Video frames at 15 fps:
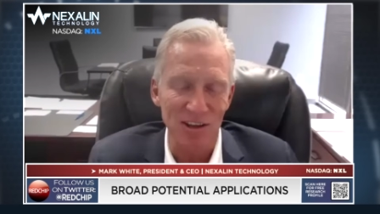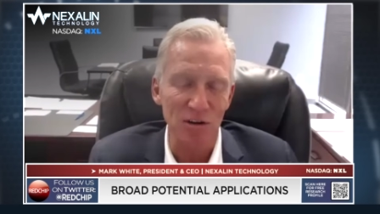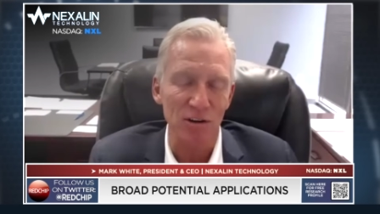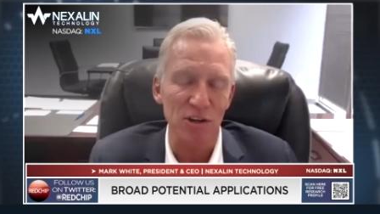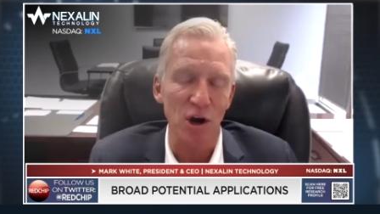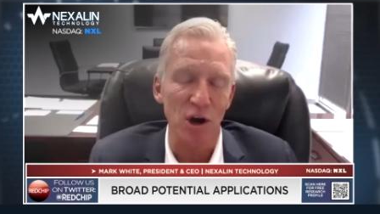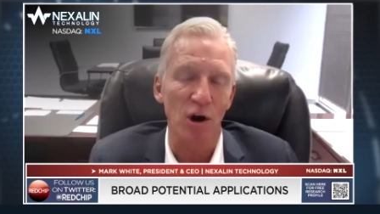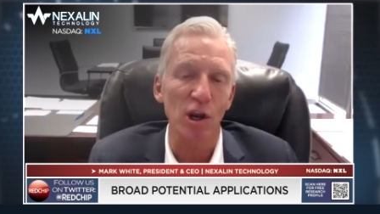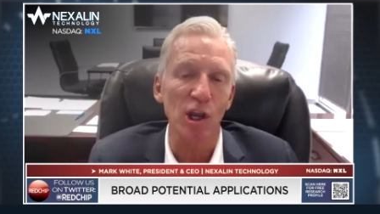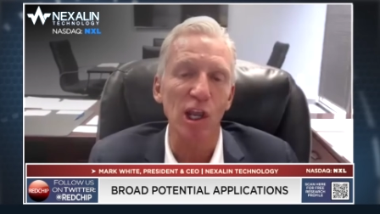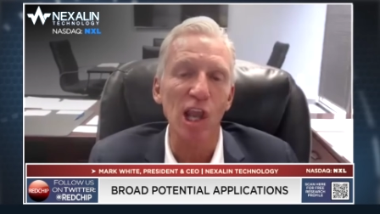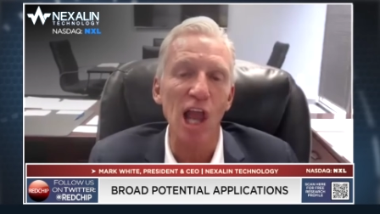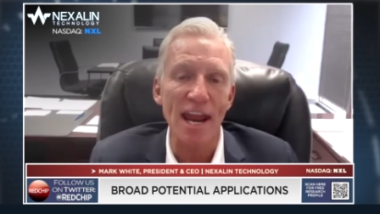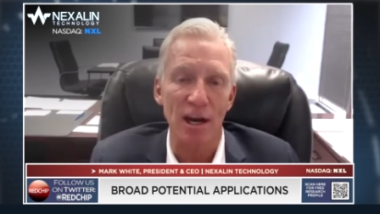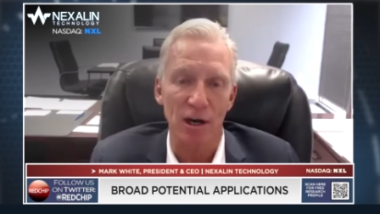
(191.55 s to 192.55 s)
There, there are
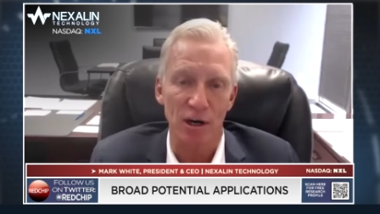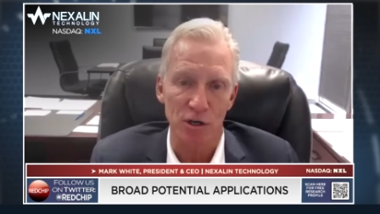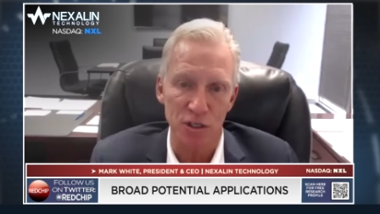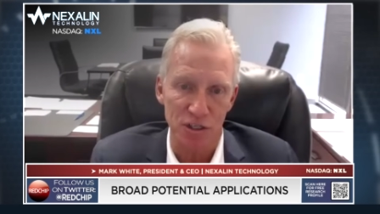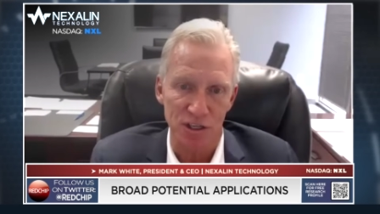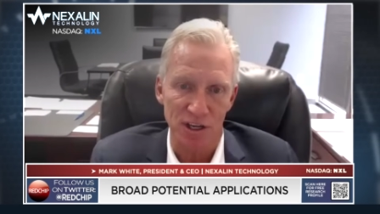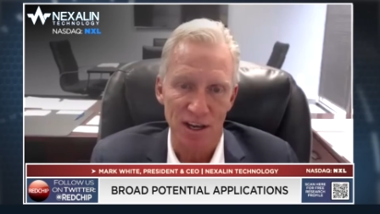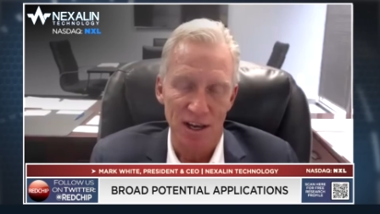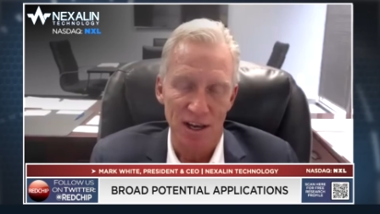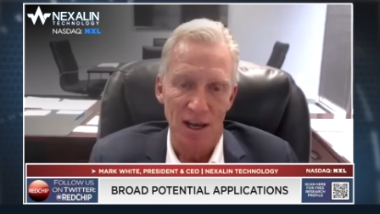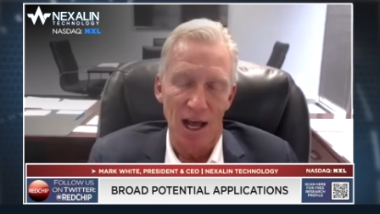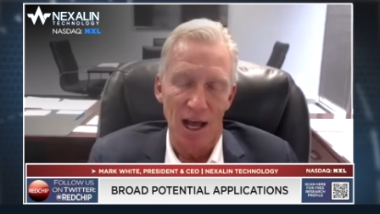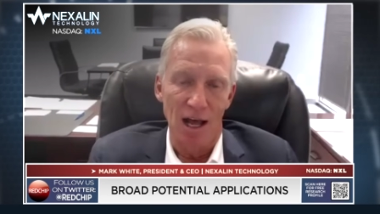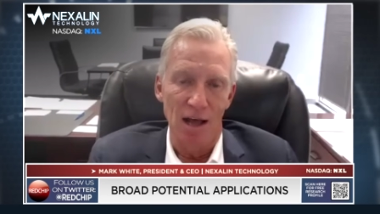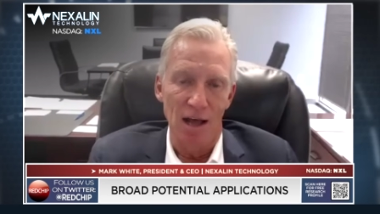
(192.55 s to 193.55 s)
layers
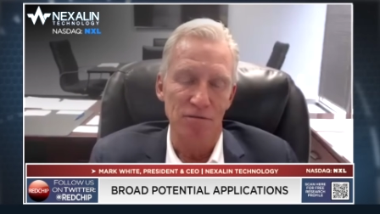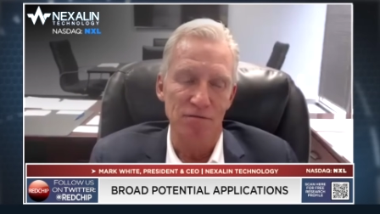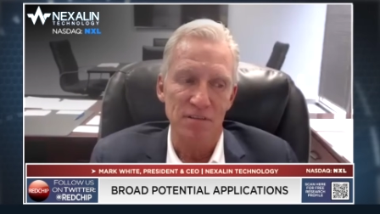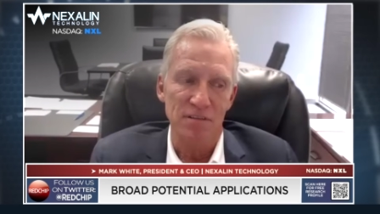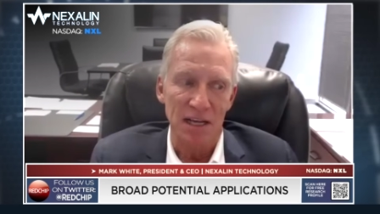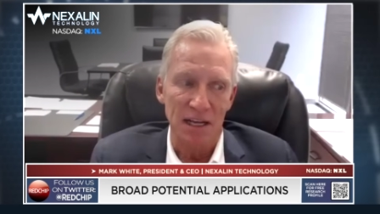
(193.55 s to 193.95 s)
of,